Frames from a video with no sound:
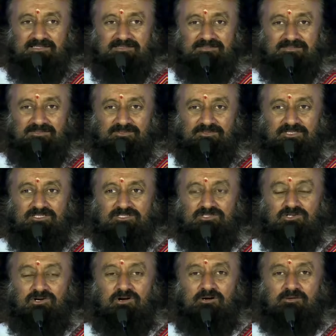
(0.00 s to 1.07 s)
thing. Your
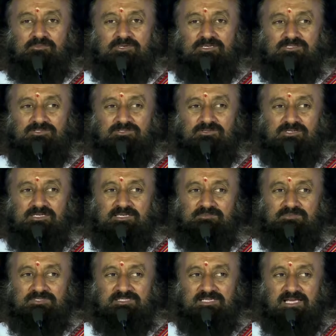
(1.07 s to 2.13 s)
job is to
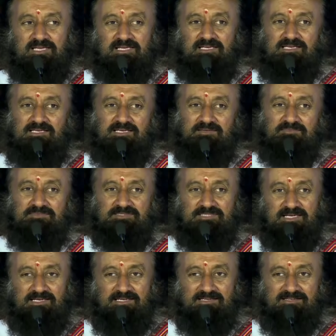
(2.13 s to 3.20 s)
keep saying.
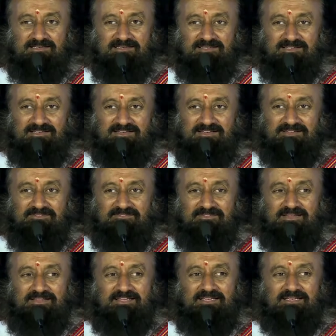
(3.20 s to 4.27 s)

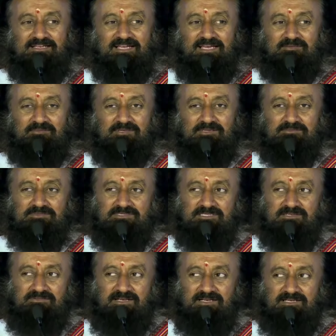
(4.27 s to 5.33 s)
When their time comes,
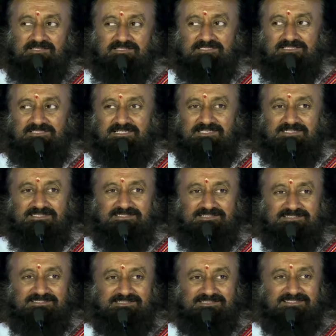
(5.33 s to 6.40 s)
they will understand
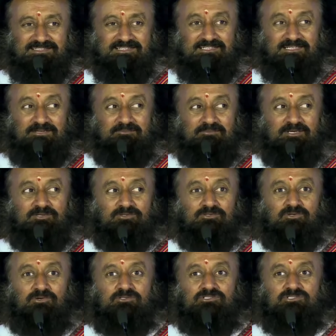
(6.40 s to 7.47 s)
it. But you
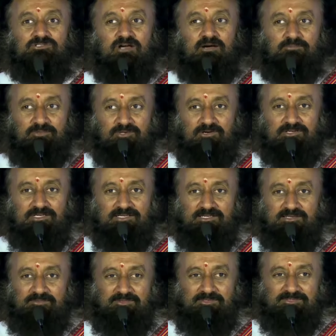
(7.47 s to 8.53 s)
don't stop
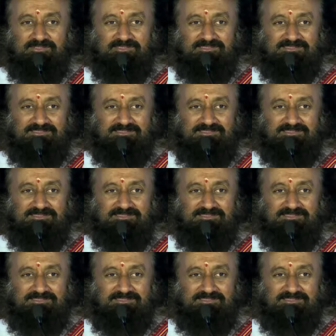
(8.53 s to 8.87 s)
talking about